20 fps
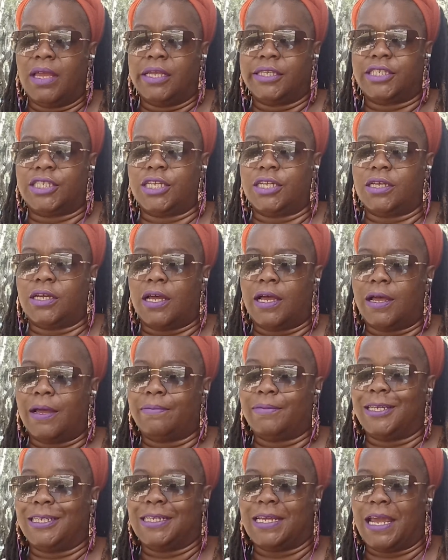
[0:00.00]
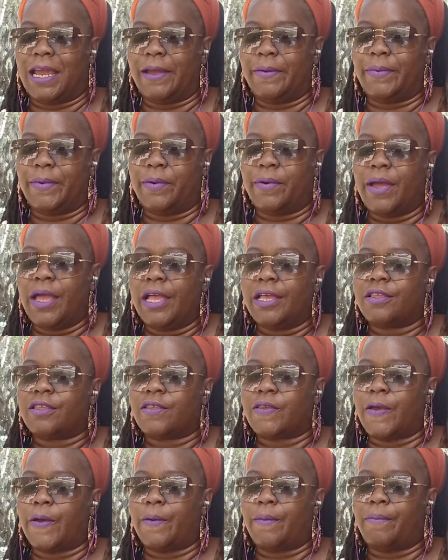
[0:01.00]
to the table.
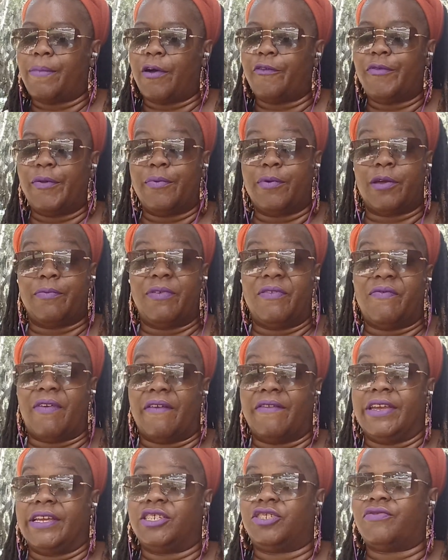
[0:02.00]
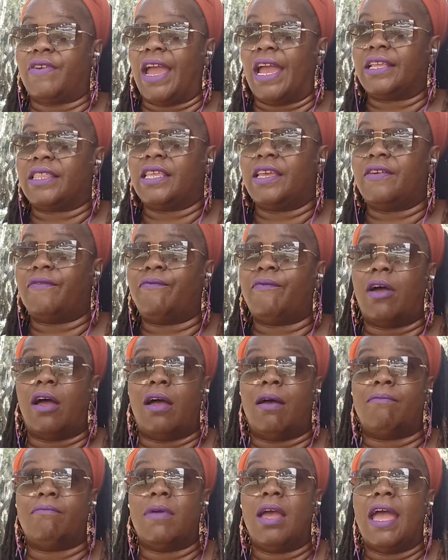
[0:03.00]
So both people could be very attractive,
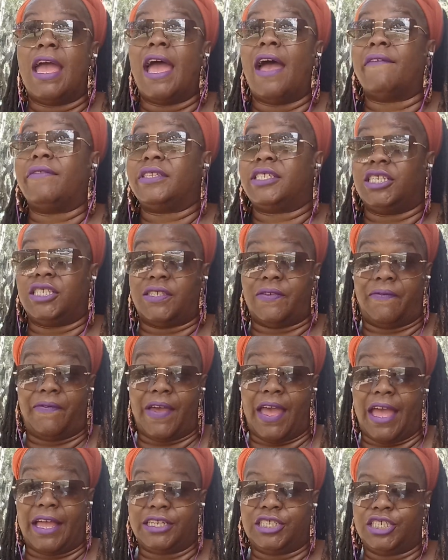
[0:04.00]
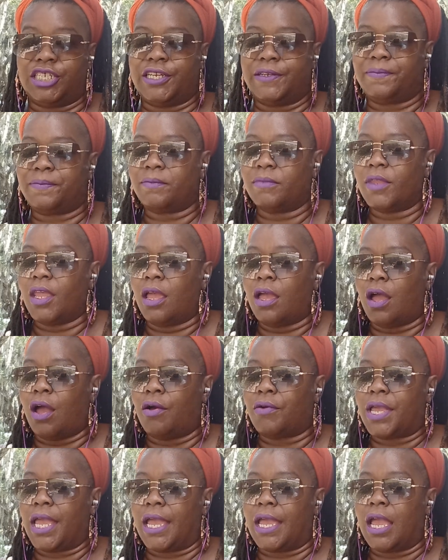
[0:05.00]
have a sense of fashion,
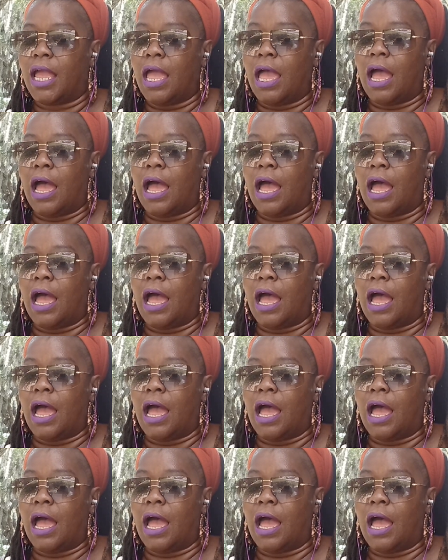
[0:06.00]
okay?